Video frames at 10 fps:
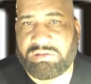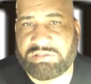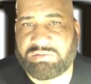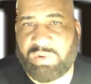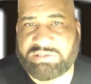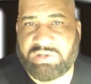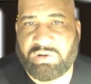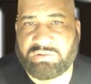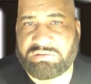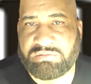this West
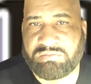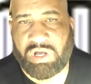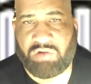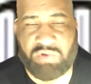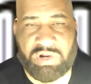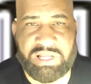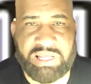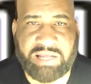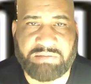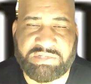Coast run of
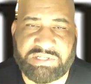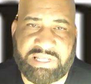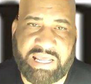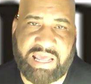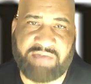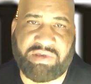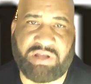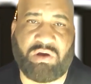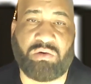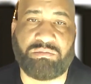games that they have
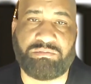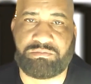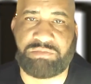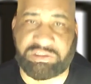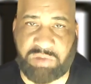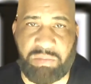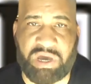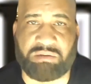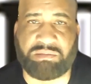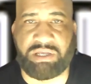at home. That's my
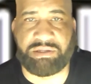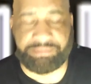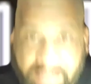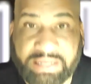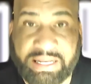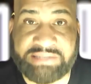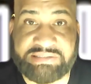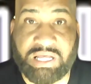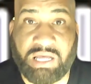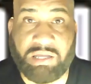bottom line.
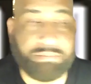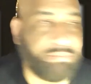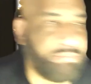Next up,